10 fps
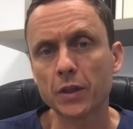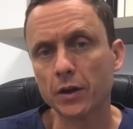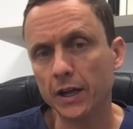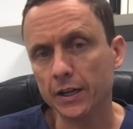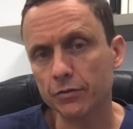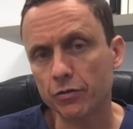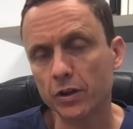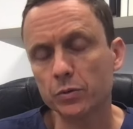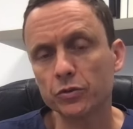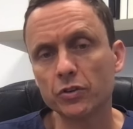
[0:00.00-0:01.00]
any
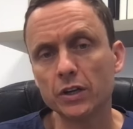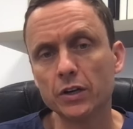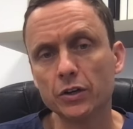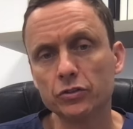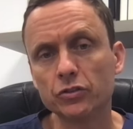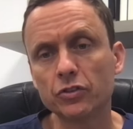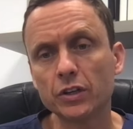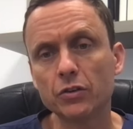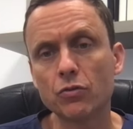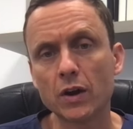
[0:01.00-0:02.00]
frequency and urgency
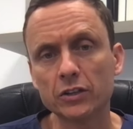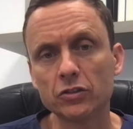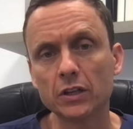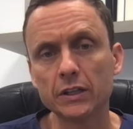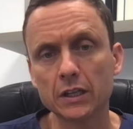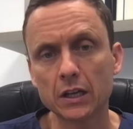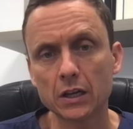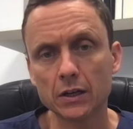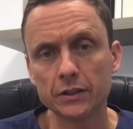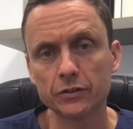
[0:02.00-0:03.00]
gradually
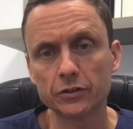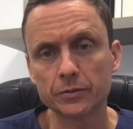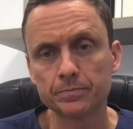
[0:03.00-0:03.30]
declines.